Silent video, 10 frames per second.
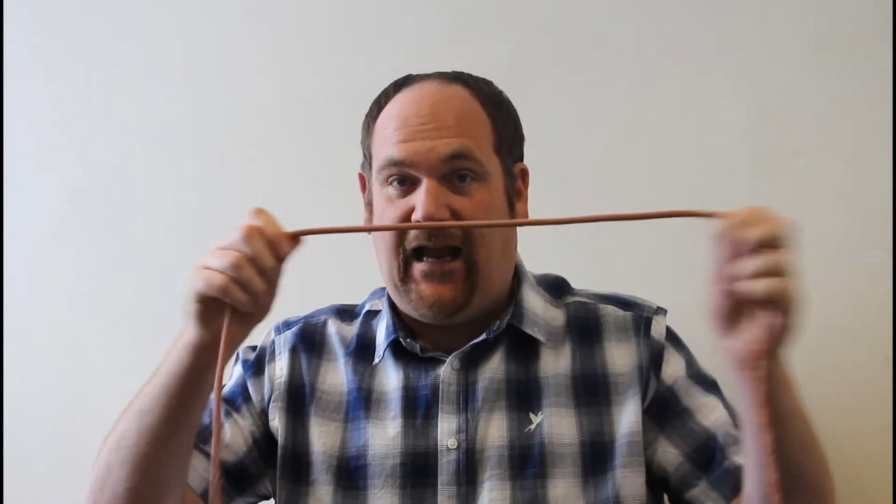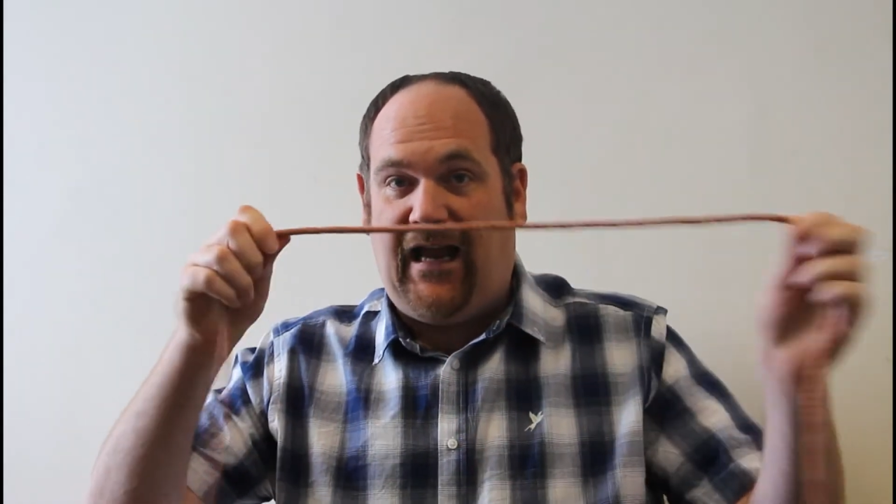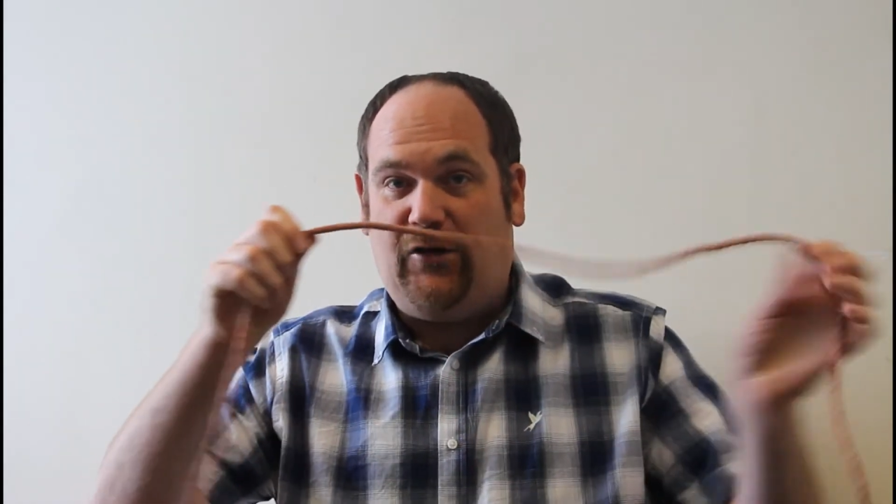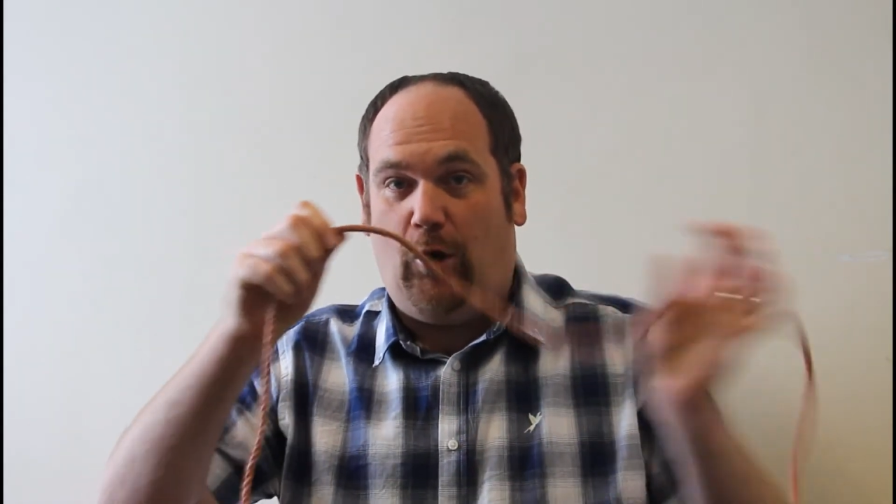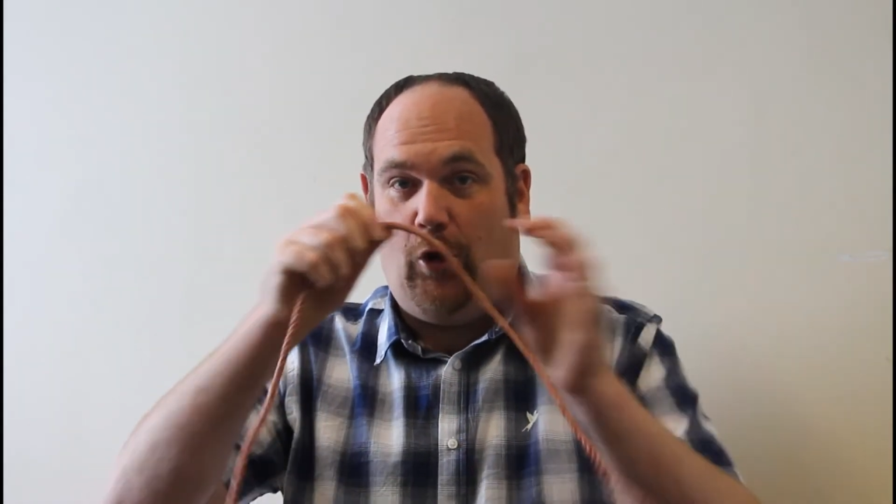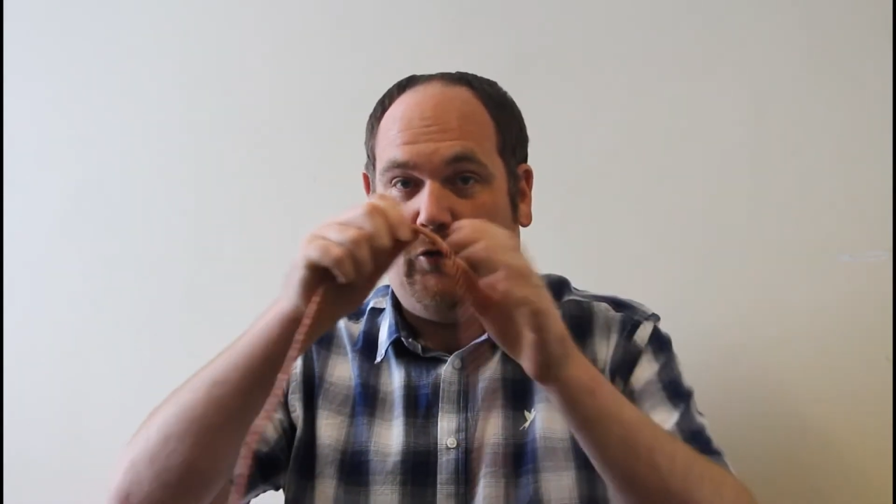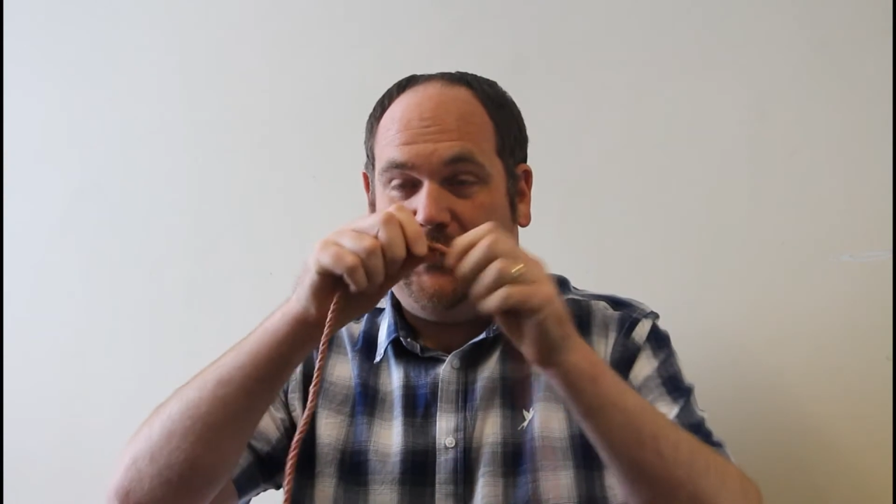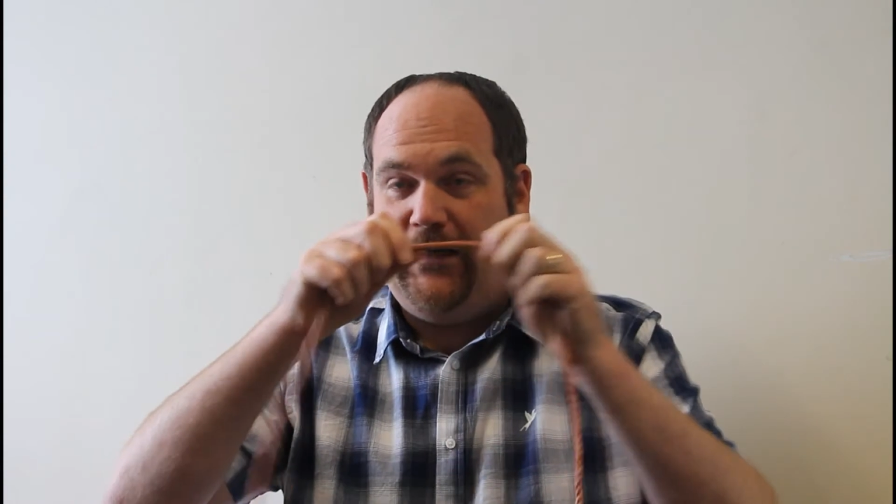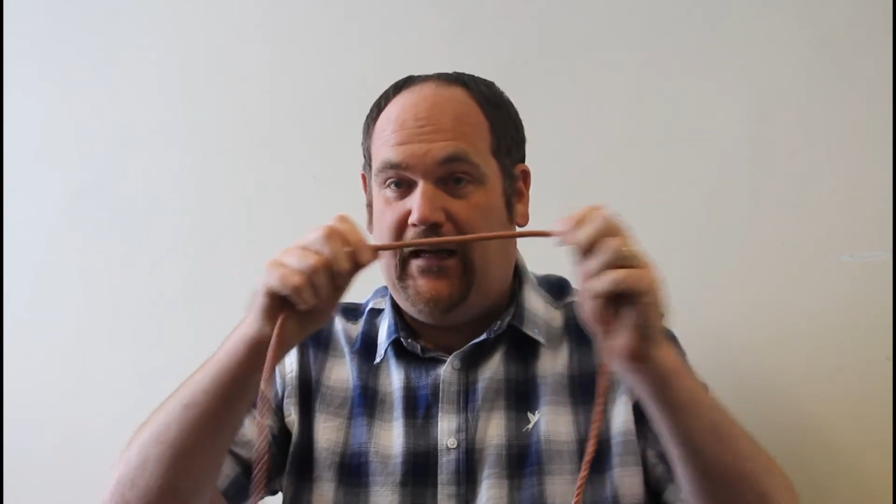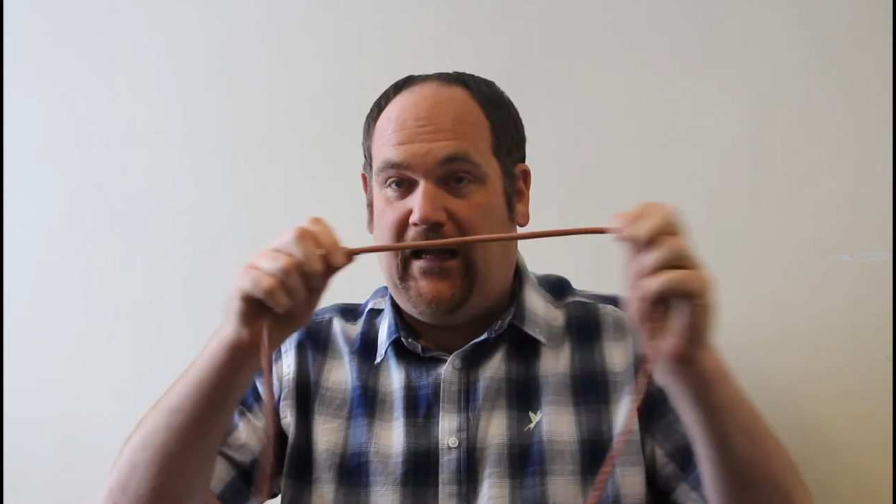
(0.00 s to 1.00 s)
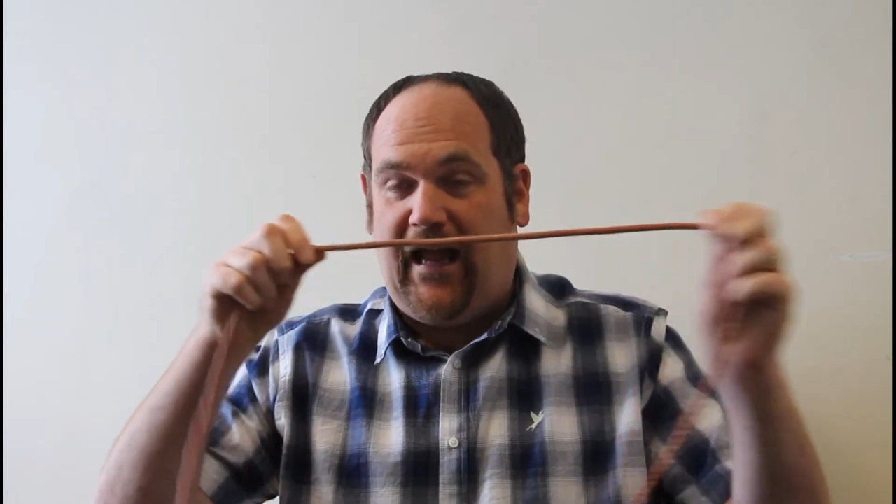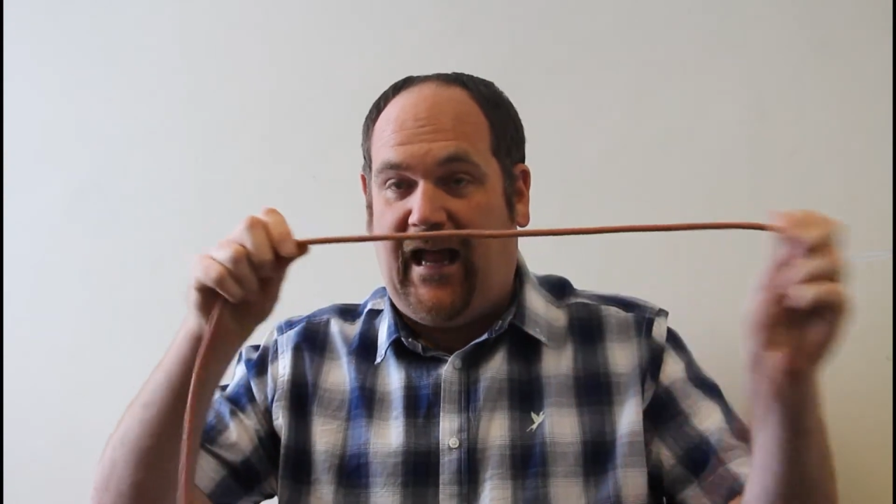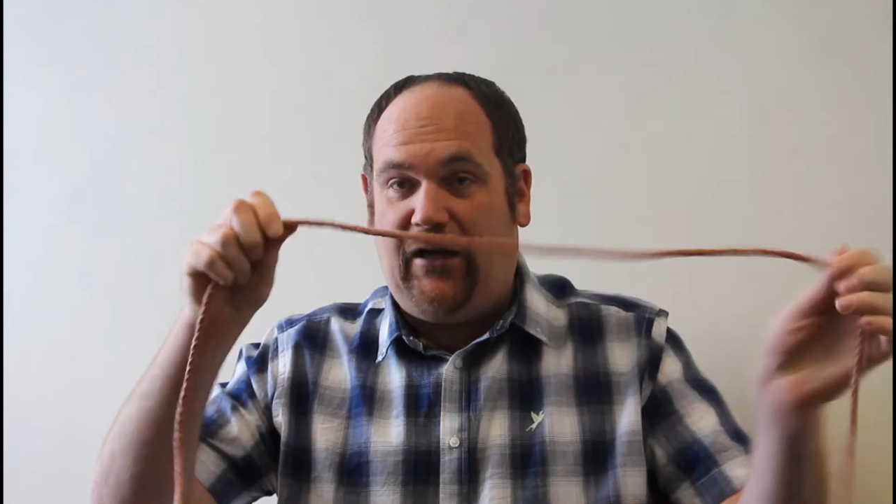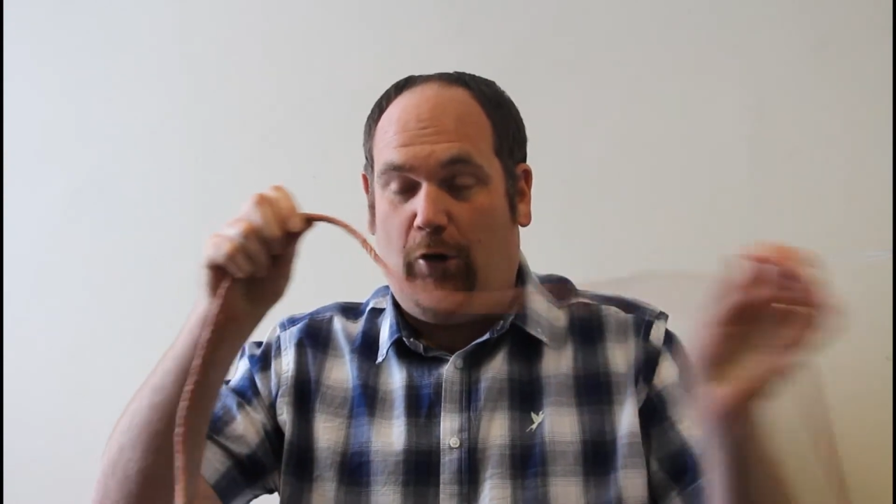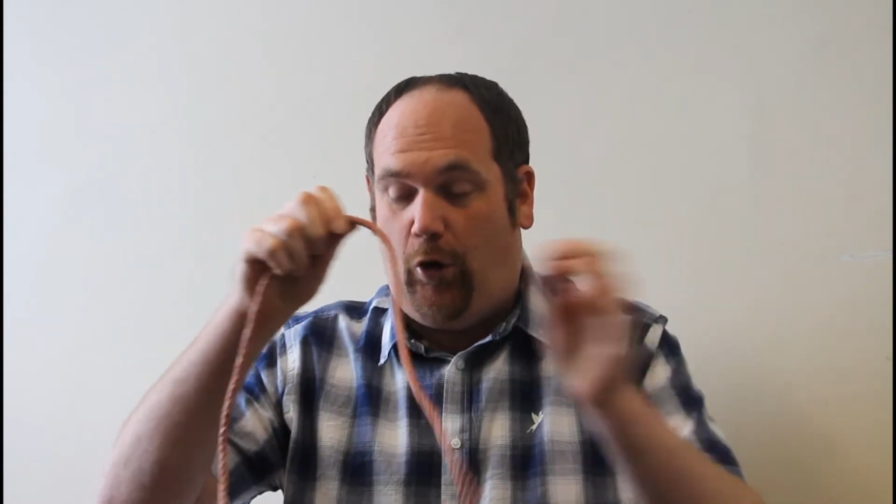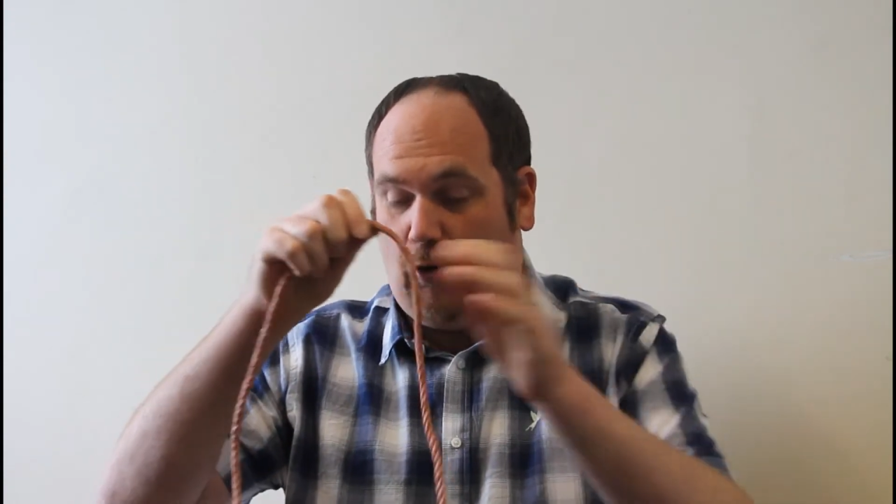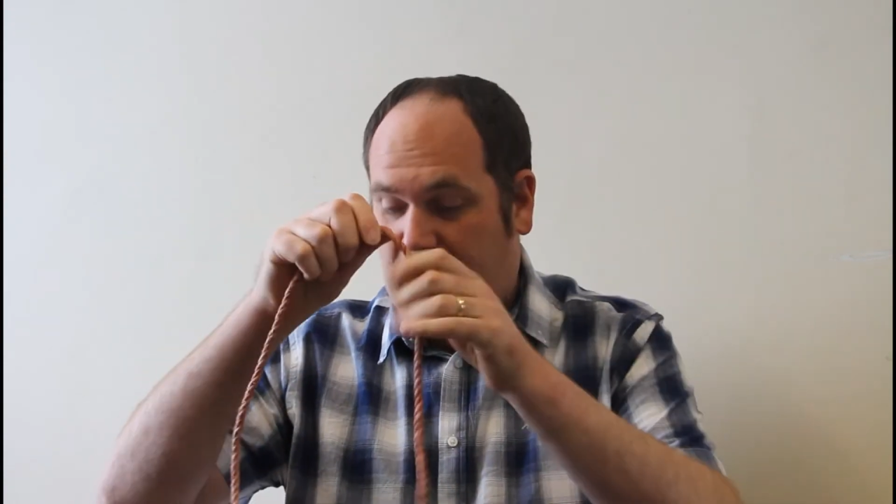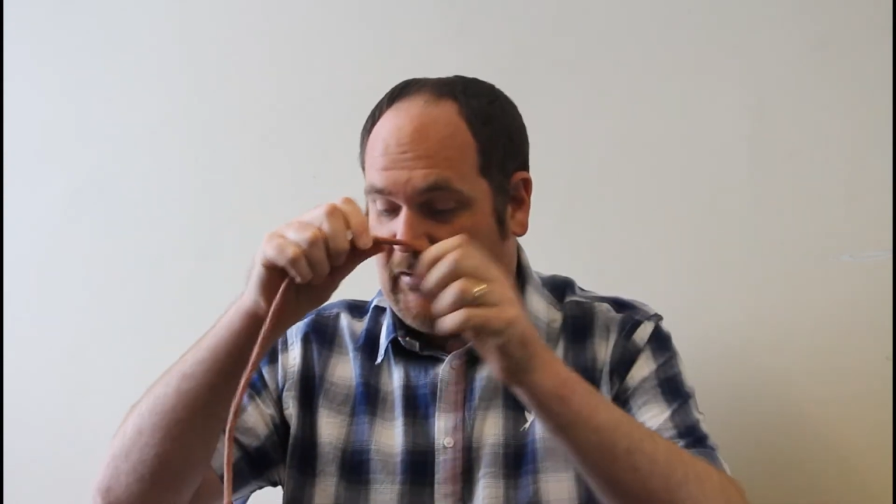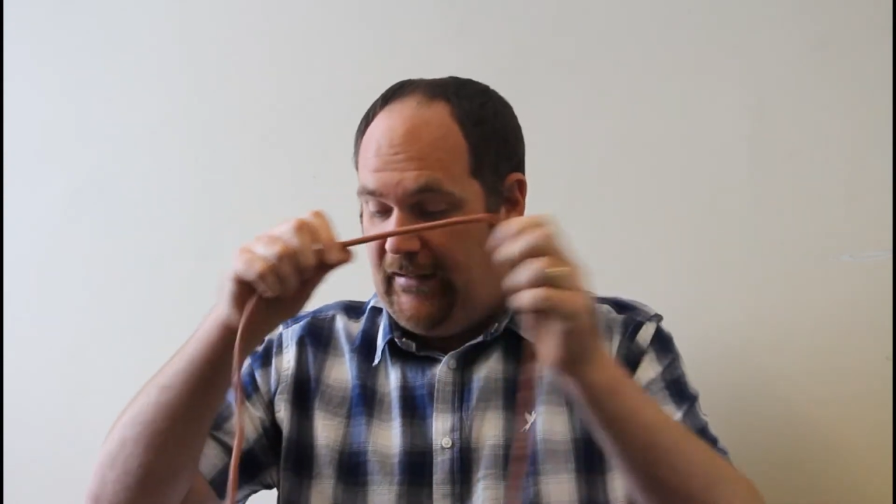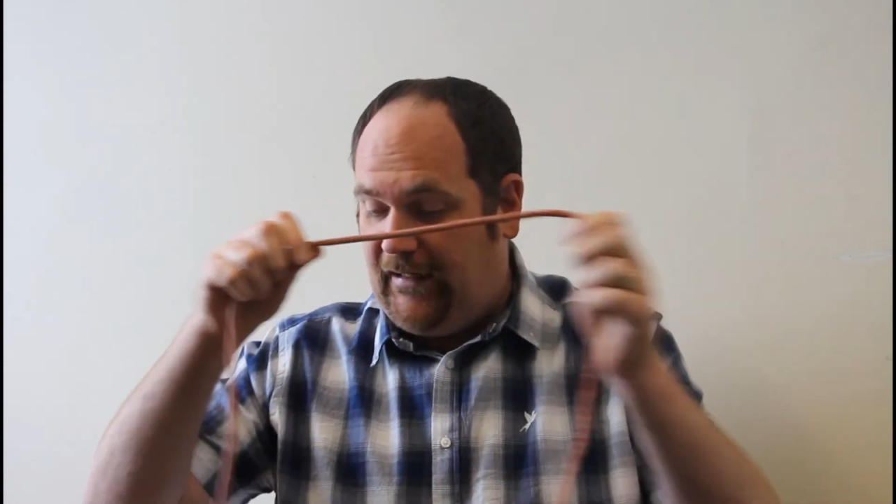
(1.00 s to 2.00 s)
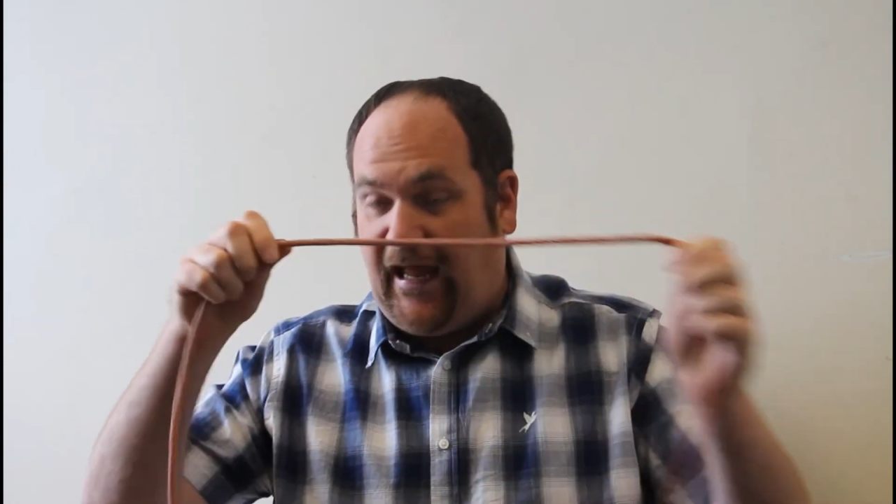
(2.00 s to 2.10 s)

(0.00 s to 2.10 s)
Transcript: and on and on